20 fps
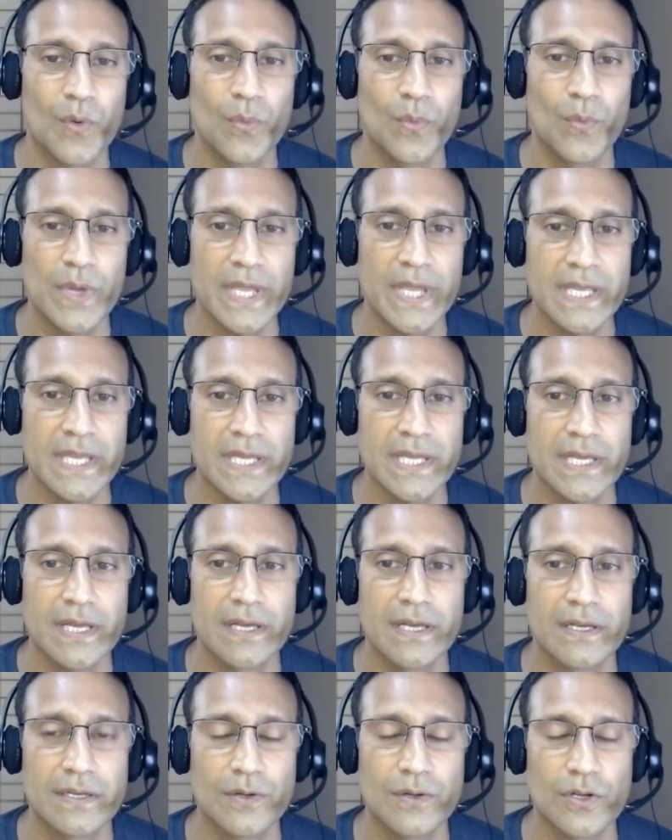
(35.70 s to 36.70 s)
We
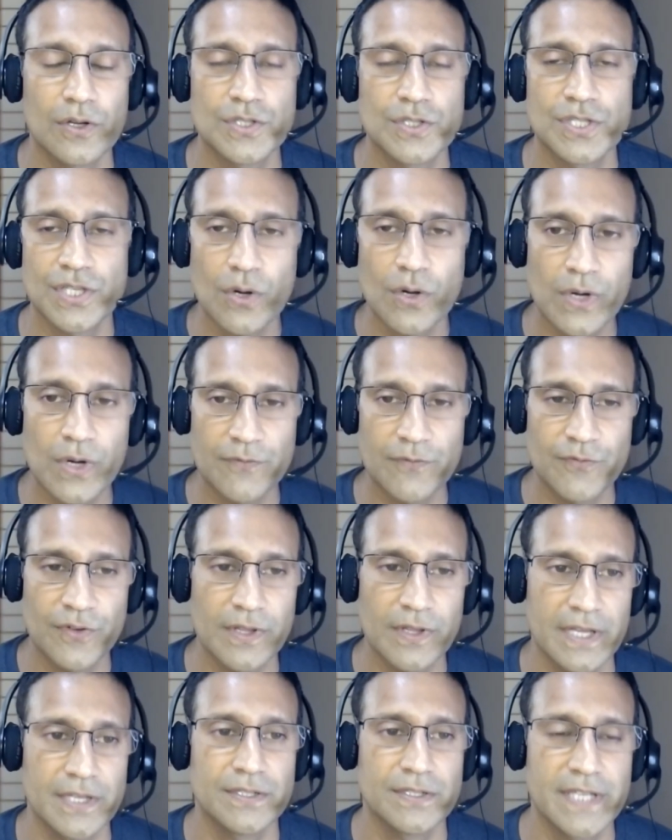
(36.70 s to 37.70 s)
are so
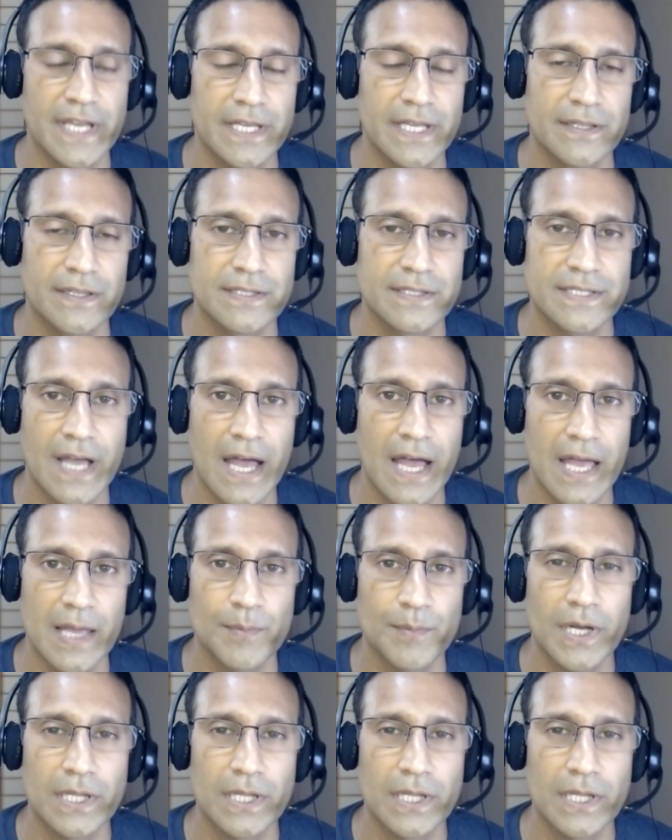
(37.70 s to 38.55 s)
grateful that you're taking the time.